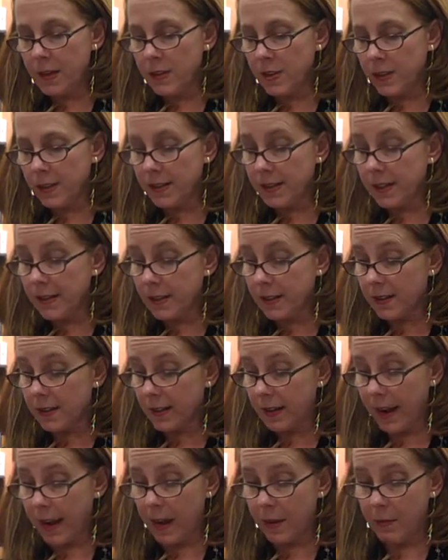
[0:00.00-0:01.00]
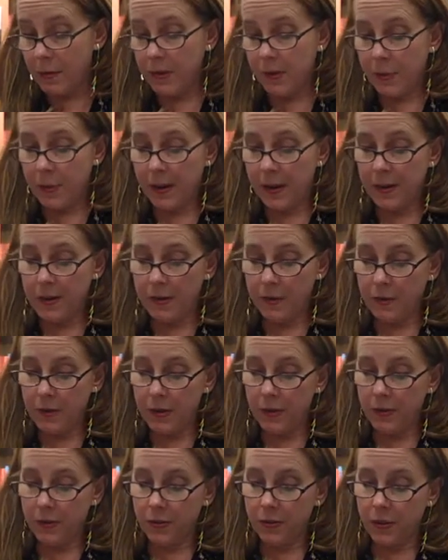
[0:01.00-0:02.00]
She could sense the cameras behind the
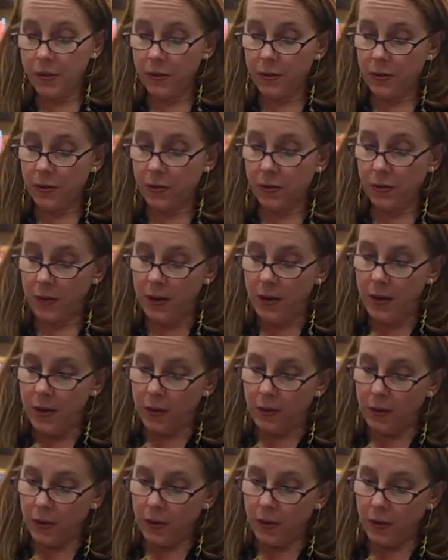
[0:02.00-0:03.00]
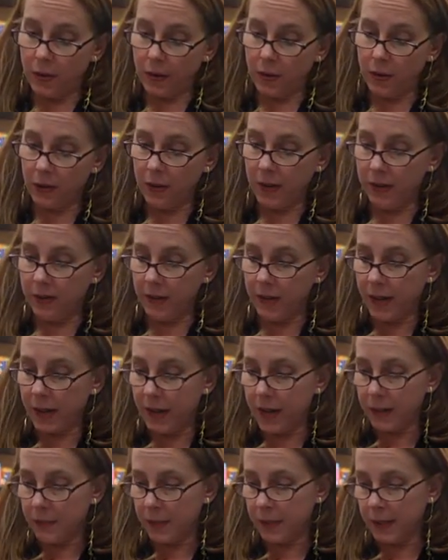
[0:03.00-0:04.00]
mirrors, too, recording her every
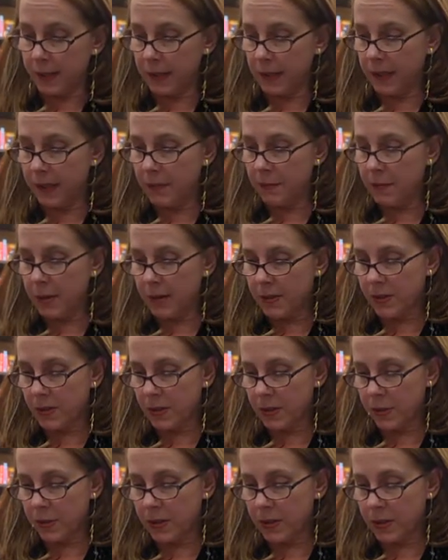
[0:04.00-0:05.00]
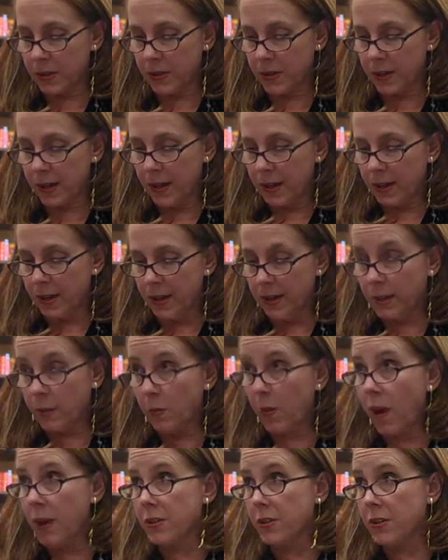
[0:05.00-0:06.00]
eye blink and muscle twitch, and the
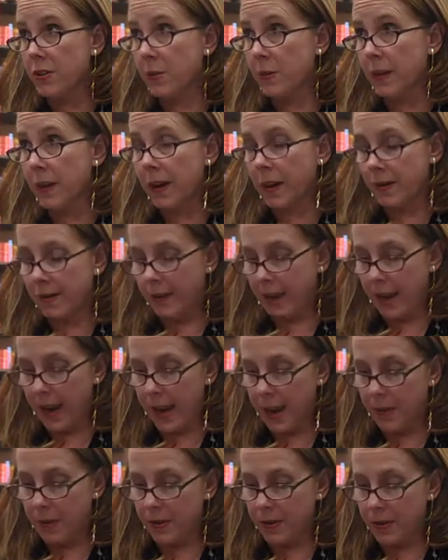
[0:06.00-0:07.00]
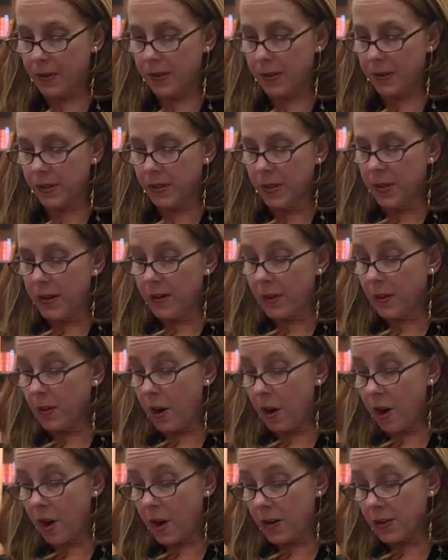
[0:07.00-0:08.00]
watchers behind the cameras, the
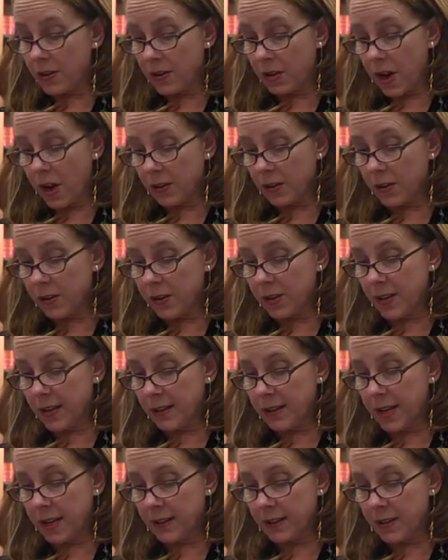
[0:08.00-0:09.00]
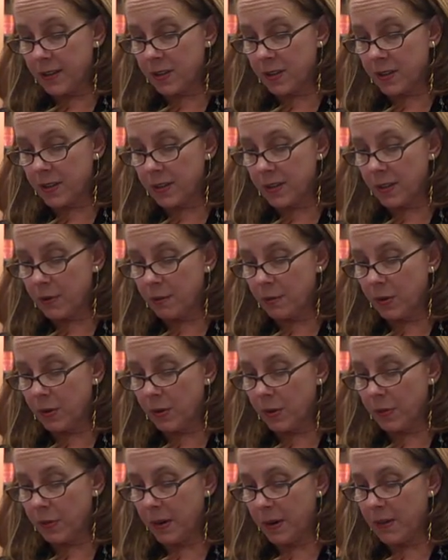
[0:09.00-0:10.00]
guards, doctors, and technicians
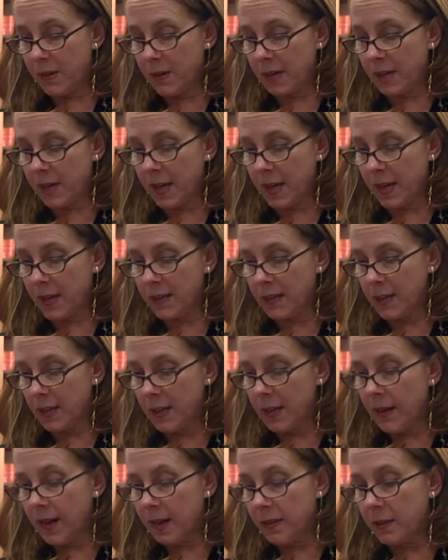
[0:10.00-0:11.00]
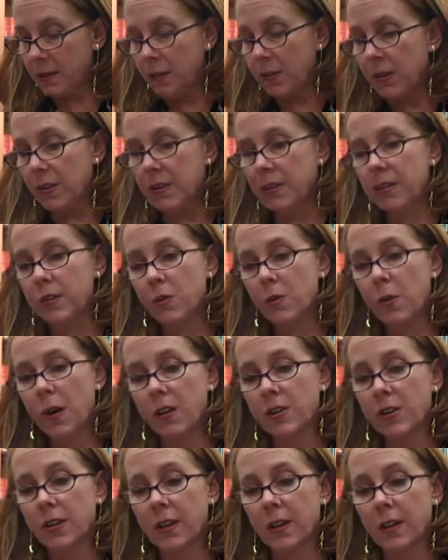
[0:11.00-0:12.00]
employed by the state, and the millions
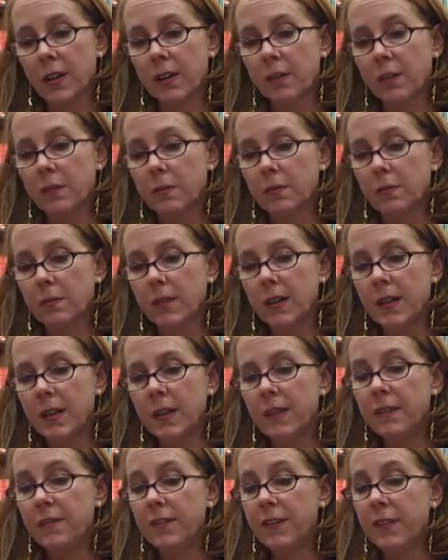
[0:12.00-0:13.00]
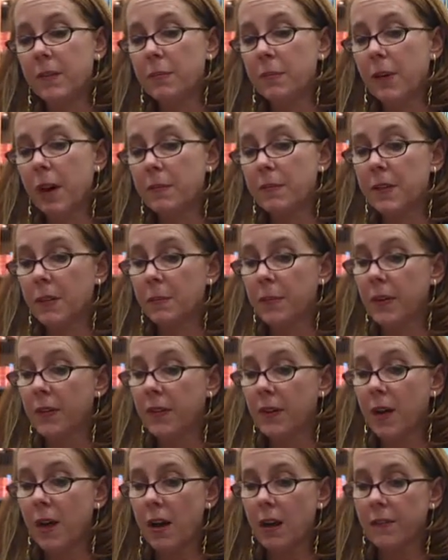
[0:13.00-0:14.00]
watching at home, feet propped up on
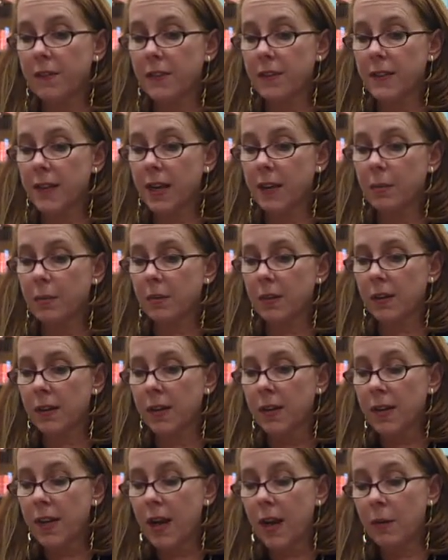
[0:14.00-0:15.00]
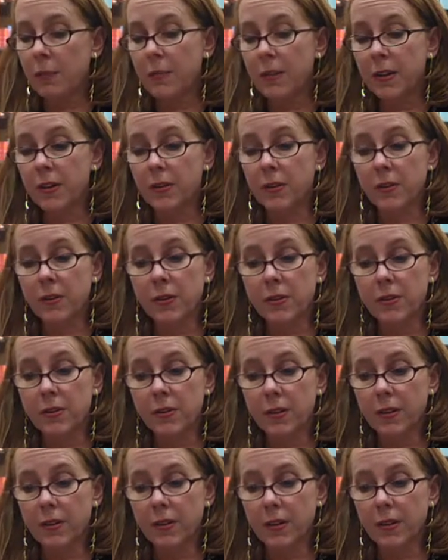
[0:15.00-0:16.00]
the coffee table, a beer or a
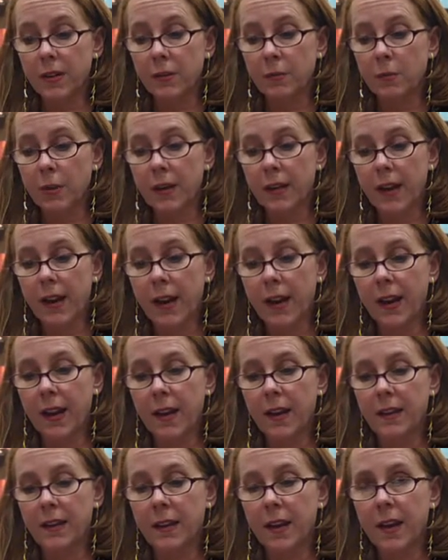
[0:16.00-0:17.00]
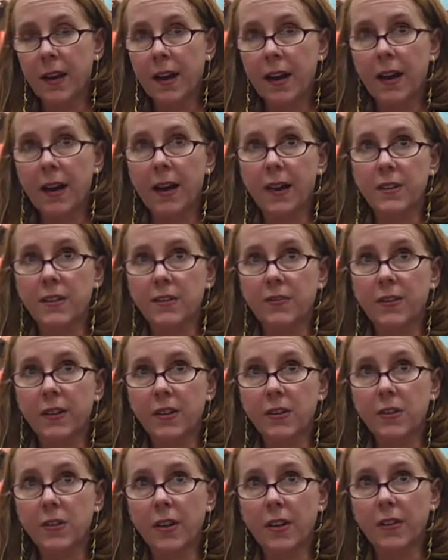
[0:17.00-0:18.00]
soda in one hand, eyes
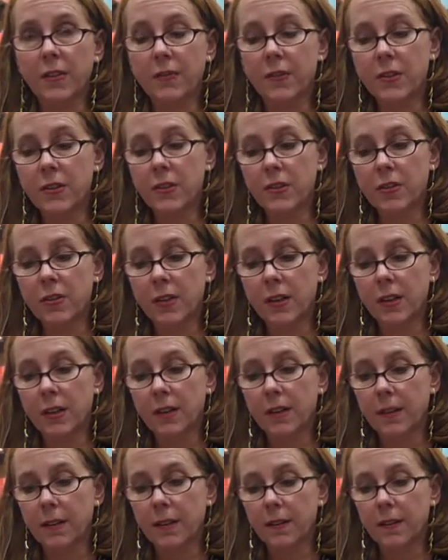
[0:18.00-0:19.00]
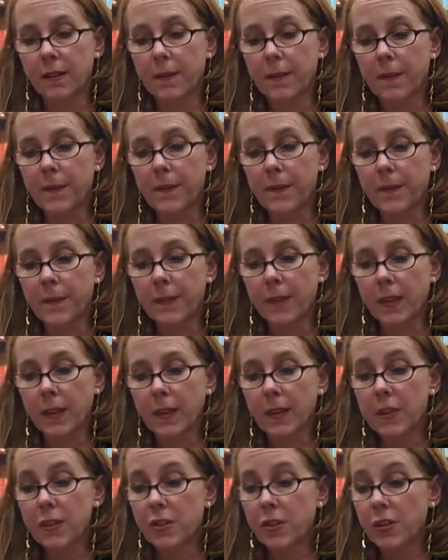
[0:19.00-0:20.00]
fixed on the vid screen.
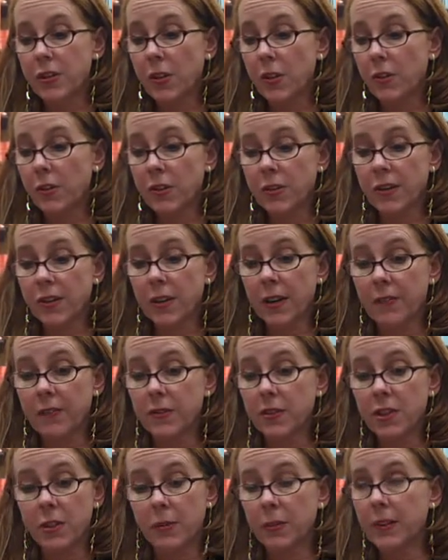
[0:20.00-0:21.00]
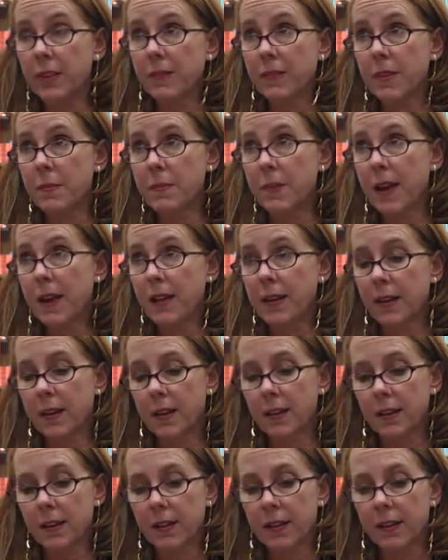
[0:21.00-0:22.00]
She told herself she would give them
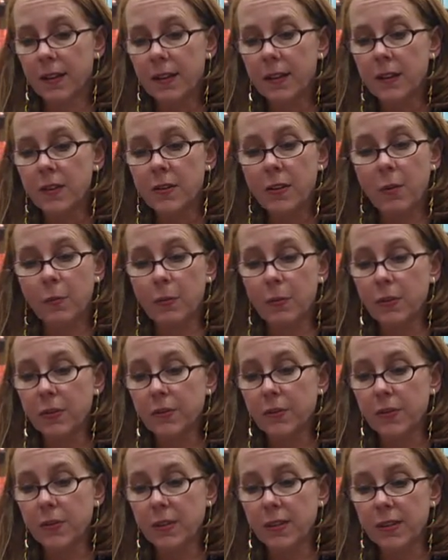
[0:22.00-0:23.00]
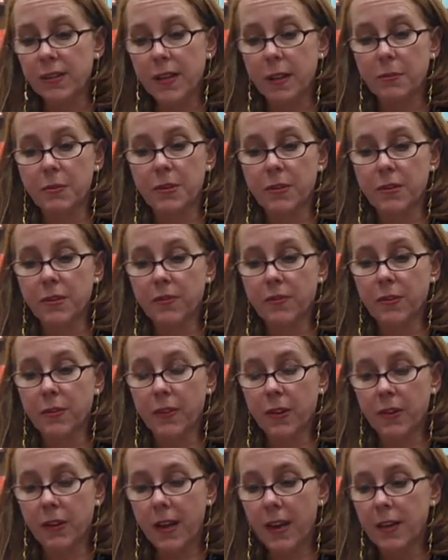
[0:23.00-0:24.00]
nothing, no proofs or exceptions for
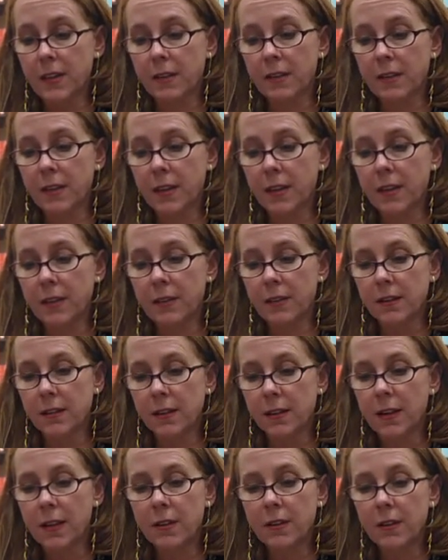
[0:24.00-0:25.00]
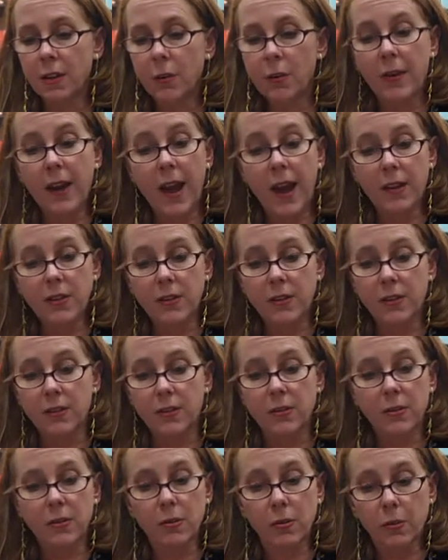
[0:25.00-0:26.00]
their case studies, no
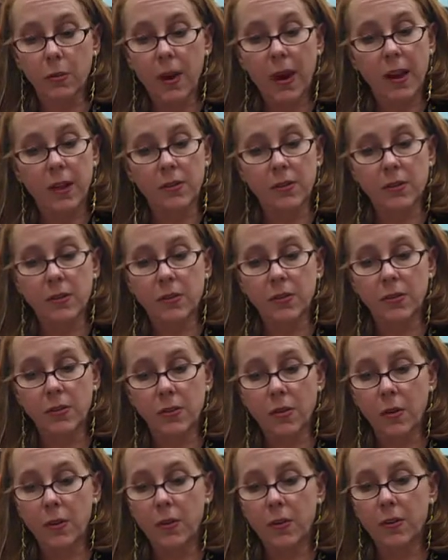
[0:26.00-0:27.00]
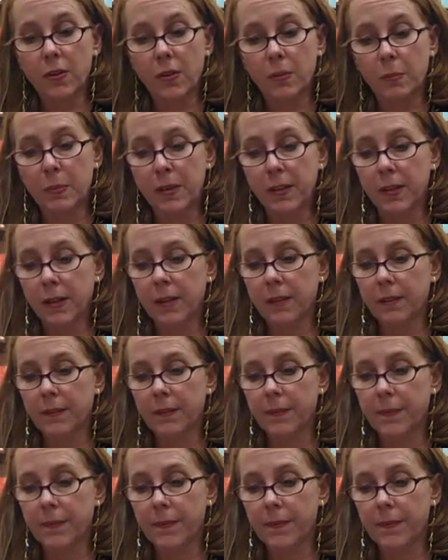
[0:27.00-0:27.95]
reactions to arouse their scorn or pity.